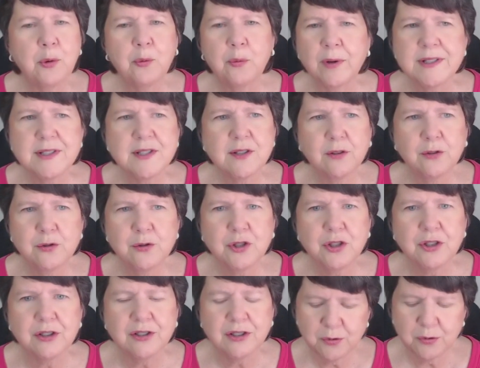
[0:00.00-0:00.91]

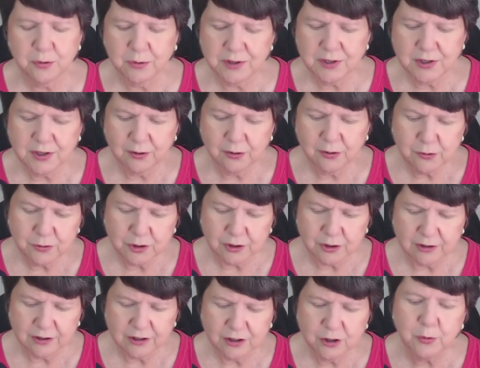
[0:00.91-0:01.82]
resolution to a
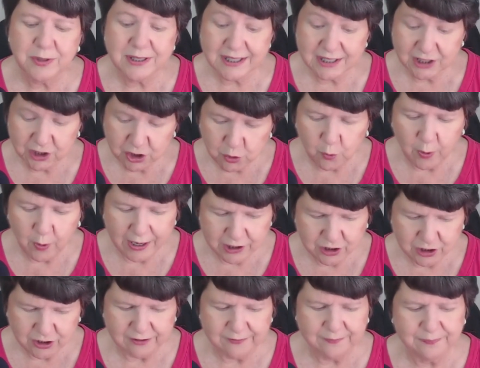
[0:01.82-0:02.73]

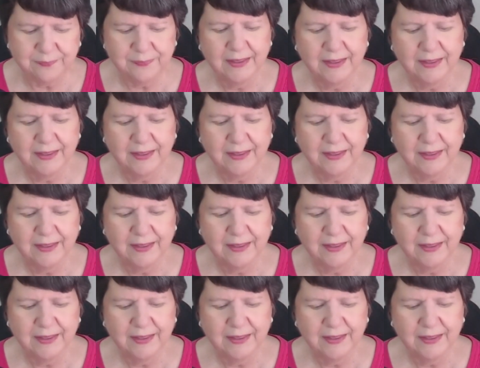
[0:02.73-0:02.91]
situation.